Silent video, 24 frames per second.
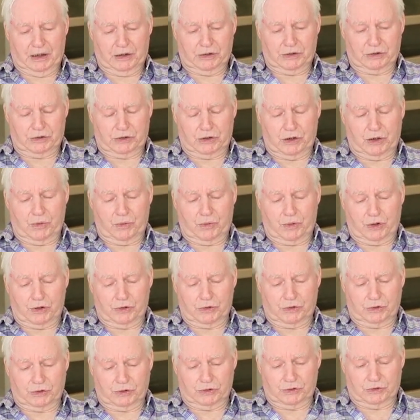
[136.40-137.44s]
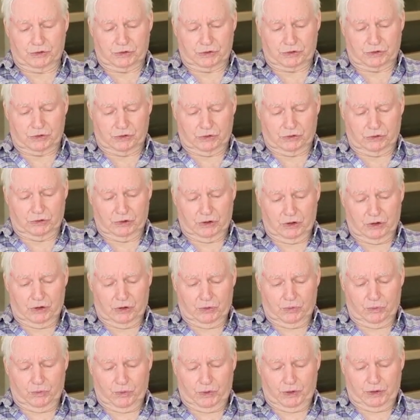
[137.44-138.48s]
Stoke and Tunstall
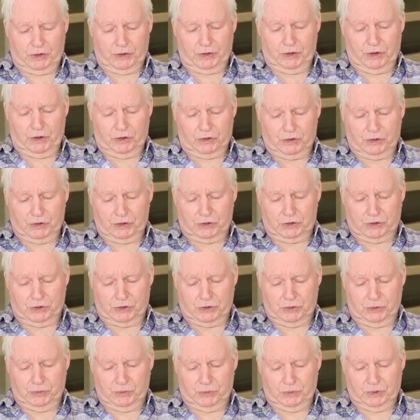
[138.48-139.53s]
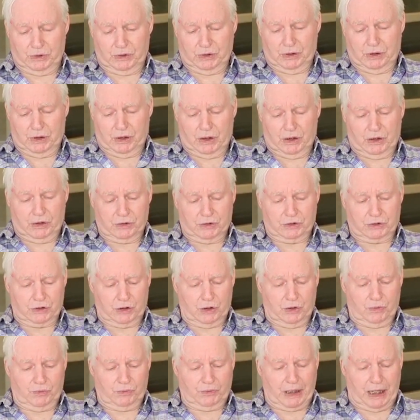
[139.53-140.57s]
were the other two,
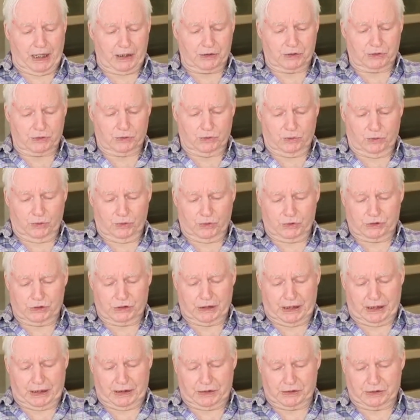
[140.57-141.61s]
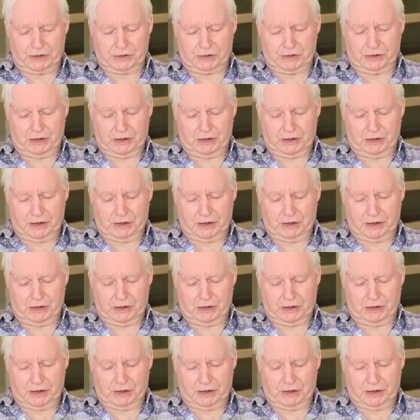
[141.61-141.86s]
so that's all 6,